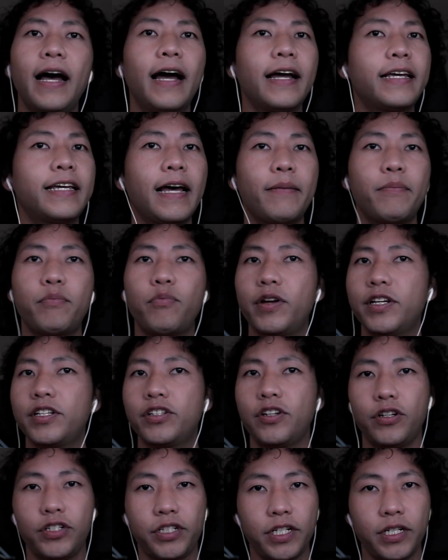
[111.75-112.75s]
I kept
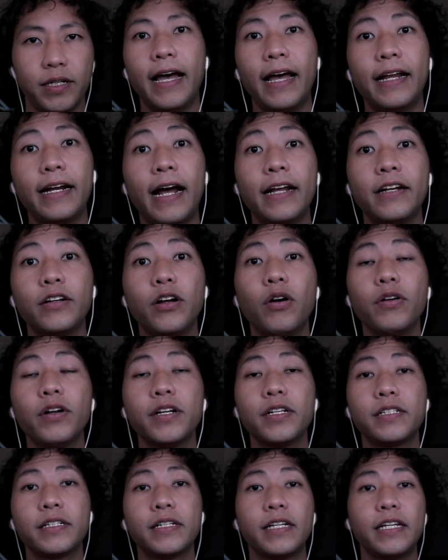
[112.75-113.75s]
researching, and I
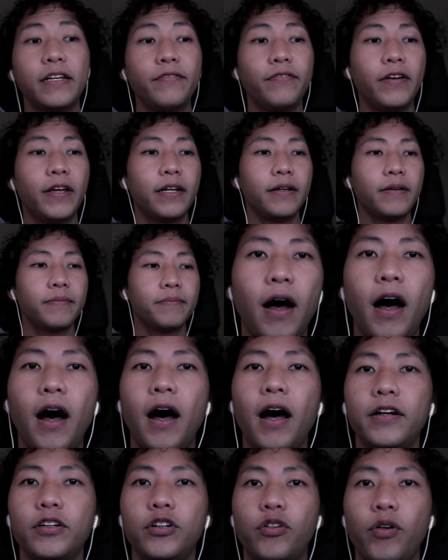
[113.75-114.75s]
noticed even
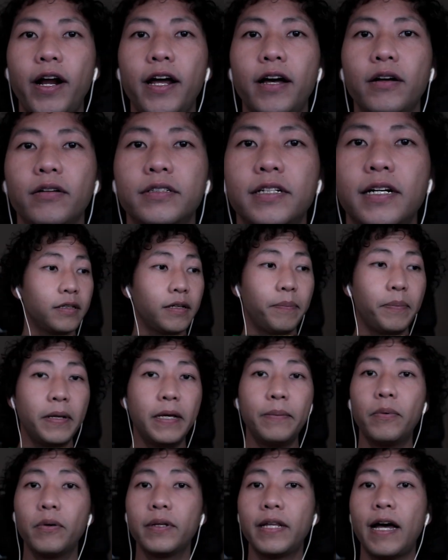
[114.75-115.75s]
on Grailed, the
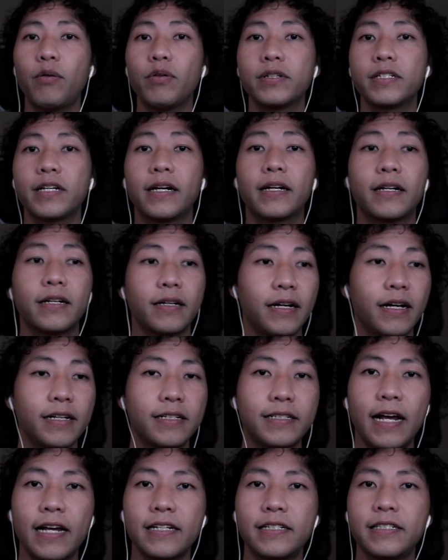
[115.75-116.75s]
people that was like a
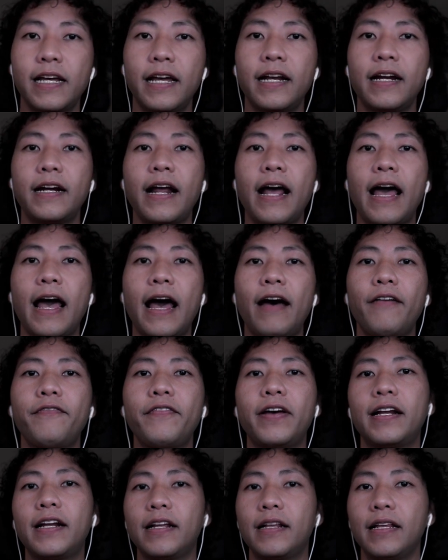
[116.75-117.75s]
size 10.5
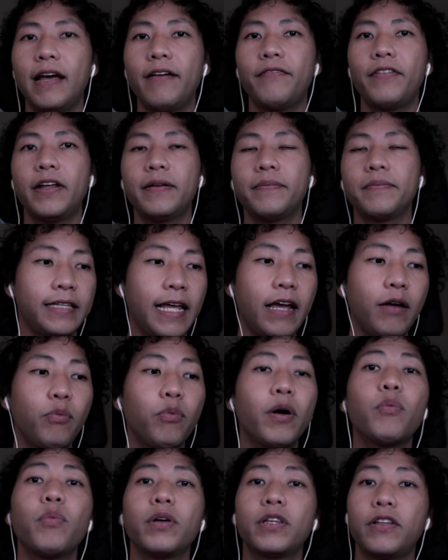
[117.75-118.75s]
and 11, they
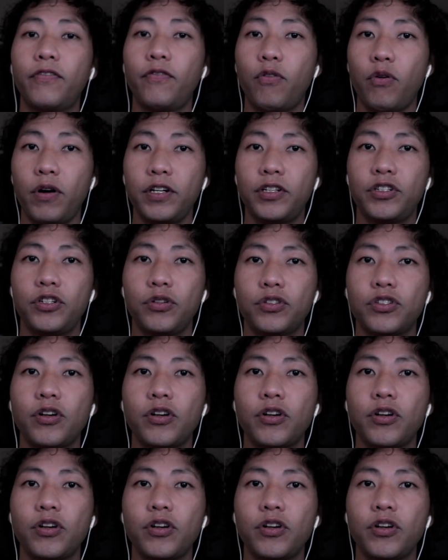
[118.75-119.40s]
went with the 42.